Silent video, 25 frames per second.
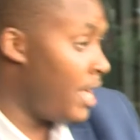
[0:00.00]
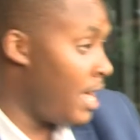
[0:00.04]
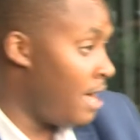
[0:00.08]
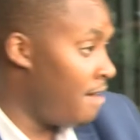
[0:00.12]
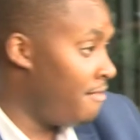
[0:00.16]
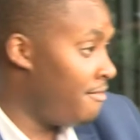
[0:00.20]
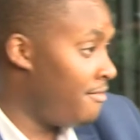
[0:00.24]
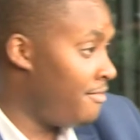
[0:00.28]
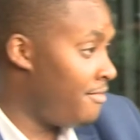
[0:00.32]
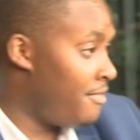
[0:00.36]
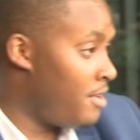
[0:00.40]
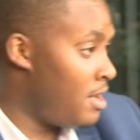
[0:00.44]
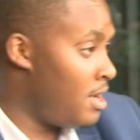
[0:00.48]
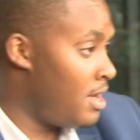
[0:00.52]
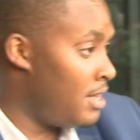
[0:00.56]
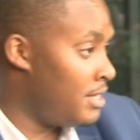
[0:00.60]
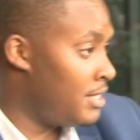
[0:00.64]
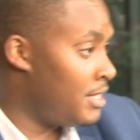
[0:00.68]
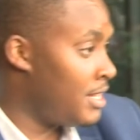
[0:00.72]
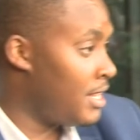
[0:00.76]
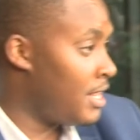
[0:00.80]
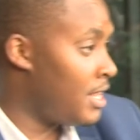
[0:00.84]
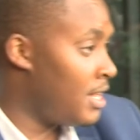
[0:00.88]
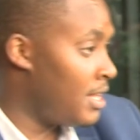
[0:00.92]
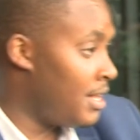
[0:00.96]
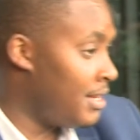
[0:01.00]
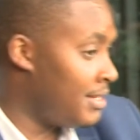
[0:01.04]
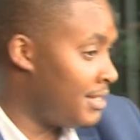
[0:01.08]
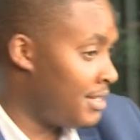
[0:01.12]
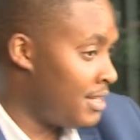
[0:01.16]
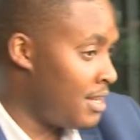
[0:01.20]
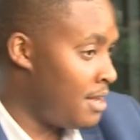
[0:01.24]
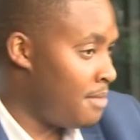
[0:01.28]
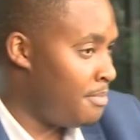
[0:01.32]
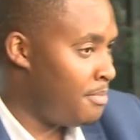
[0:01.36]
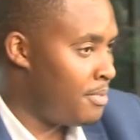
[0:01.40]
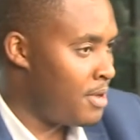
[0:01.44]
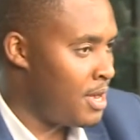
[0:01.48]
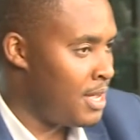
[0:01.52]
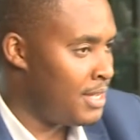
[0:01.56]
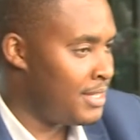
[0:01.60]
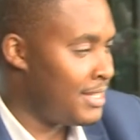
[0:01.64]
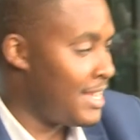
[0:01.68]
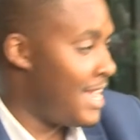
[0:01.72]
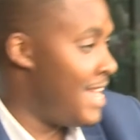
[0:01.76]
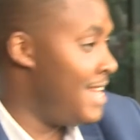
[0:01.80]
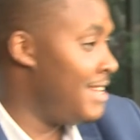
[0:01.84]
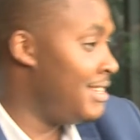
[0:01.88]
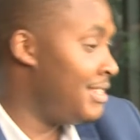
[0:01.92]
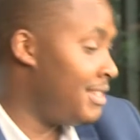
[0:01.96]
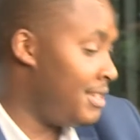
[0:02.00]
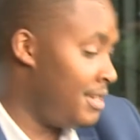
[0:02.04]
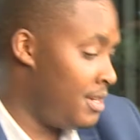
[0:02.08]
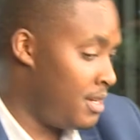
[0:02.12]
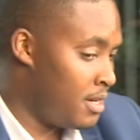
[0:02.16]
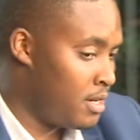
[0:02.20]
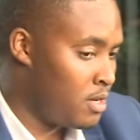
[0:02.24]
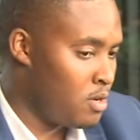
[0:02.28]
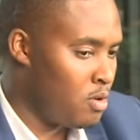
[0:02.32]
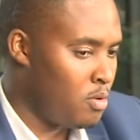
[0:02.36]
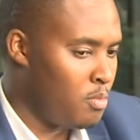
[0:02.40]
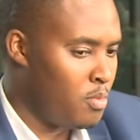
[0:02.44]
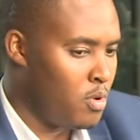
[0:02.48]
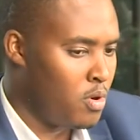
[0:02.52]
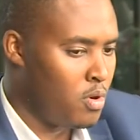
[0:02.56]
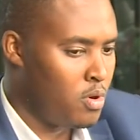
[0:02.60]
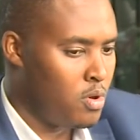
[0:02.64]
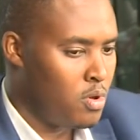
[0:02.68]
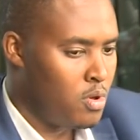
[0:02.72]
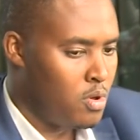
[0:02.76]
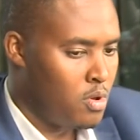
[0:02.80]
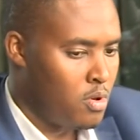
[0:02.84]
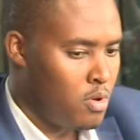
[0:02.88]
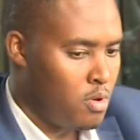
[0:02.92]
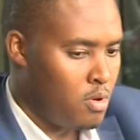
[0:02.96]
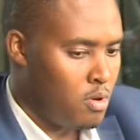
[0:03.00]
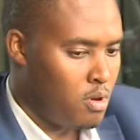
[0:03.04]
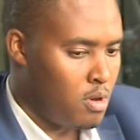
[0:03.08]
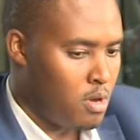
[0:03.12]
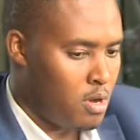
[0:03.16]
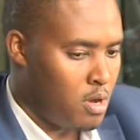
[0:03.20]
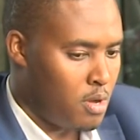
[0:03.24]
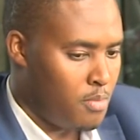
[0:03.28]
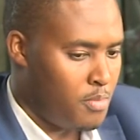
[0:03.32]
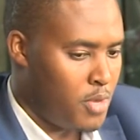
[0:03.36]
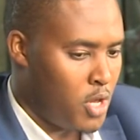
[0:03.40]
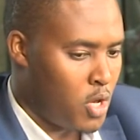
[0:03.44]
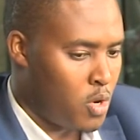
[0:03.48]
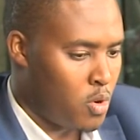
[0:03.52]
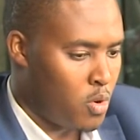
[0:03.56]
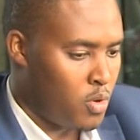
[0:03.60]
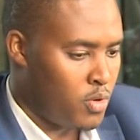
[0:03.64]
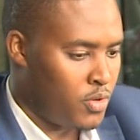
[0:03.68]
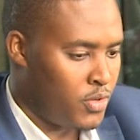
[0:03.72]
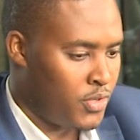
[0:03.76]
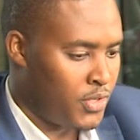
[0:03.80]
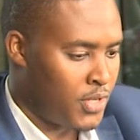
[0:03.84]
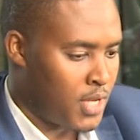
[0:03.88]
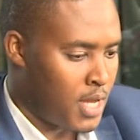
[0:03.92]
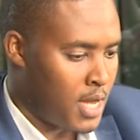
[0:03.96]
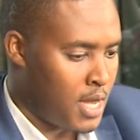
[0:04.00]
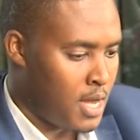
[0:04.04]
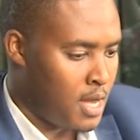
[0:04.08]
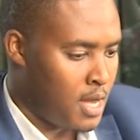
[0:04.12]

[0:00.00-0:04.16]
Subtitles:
have taken a step as ACE Global because